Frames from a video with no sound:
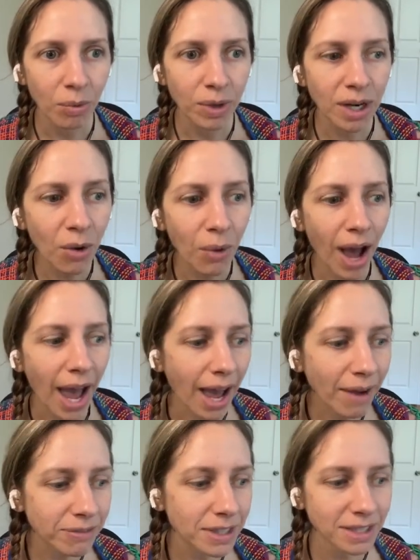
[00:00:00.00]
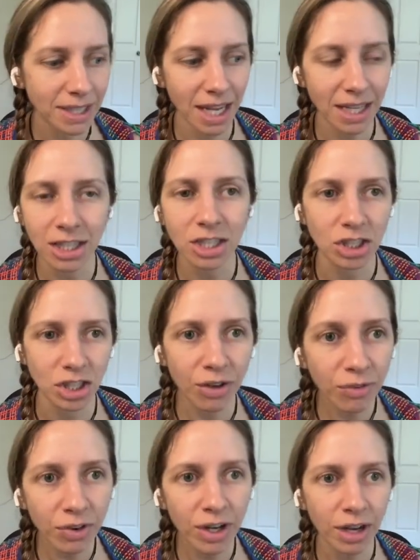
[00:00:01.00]
we don't have to take the
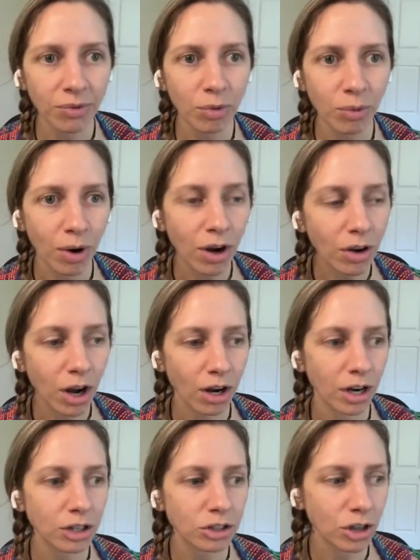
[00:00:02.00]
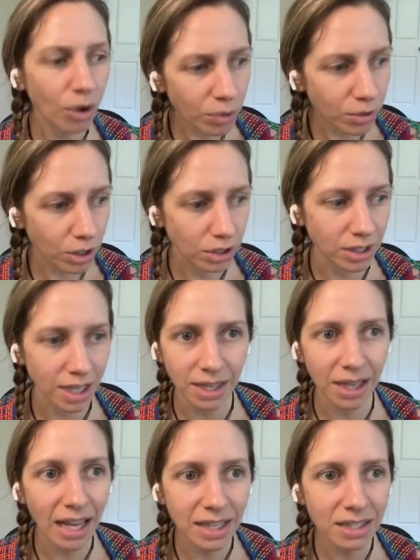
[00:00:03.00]
suffering of the world on our shoulders.
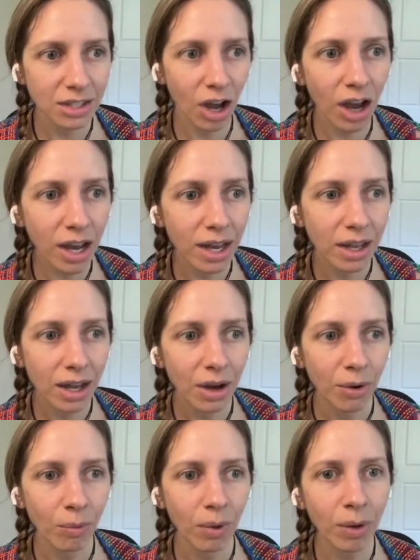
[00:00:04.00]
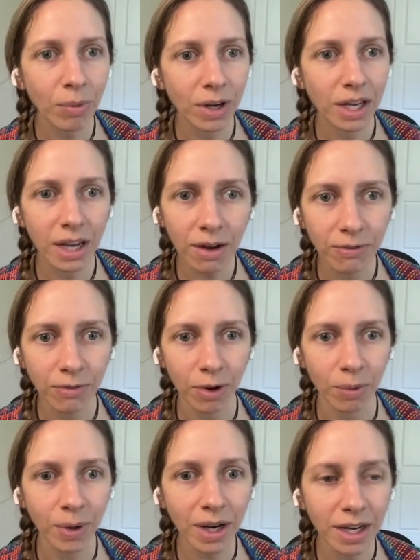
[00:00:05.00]
Like, that's not what we're here
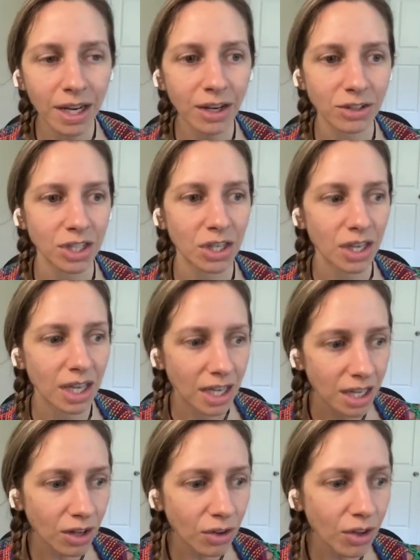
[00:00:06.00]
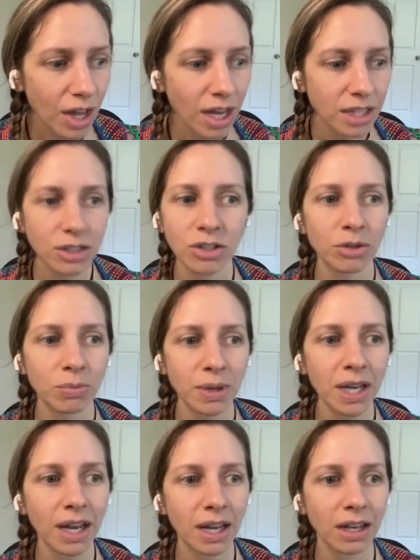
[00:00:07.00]
for. We're here to heal, to
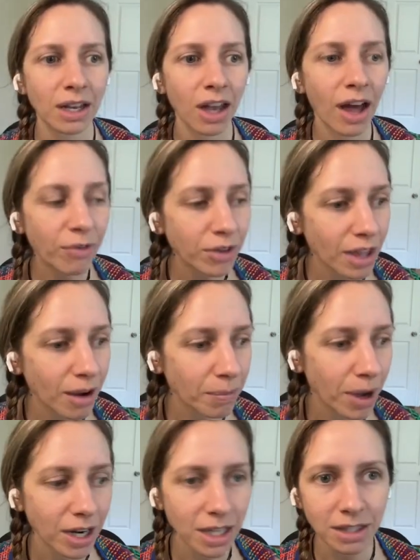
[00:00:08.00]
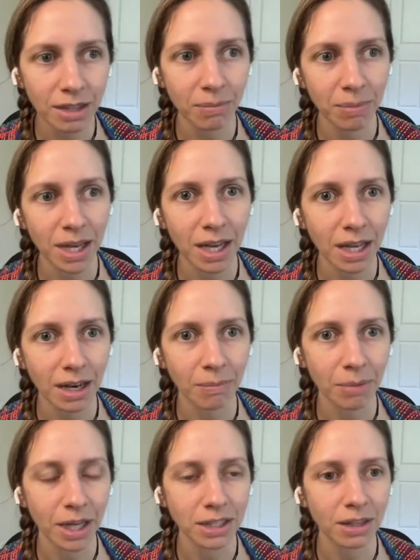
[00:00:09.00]
be in love with our bodies, to be in a
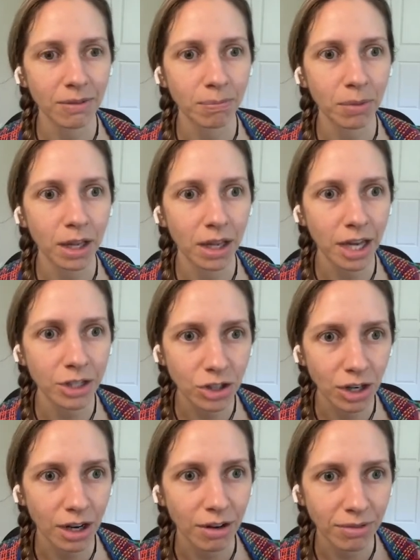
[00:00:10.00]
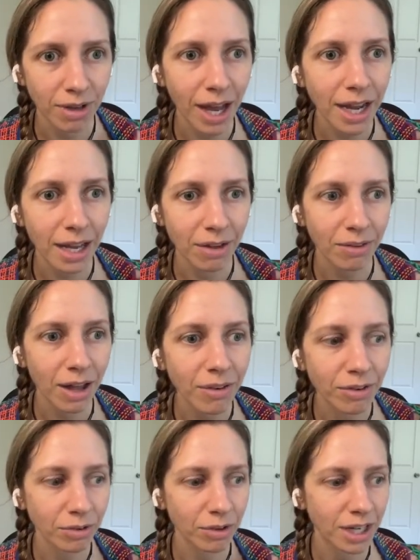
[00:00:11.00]
place of pleasure, of light, of
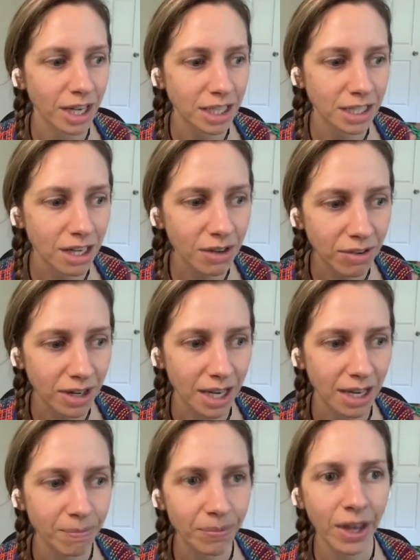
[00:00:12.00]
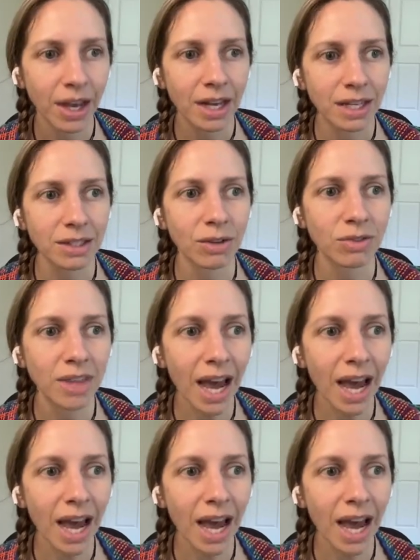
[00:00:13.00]
love, of creativity. So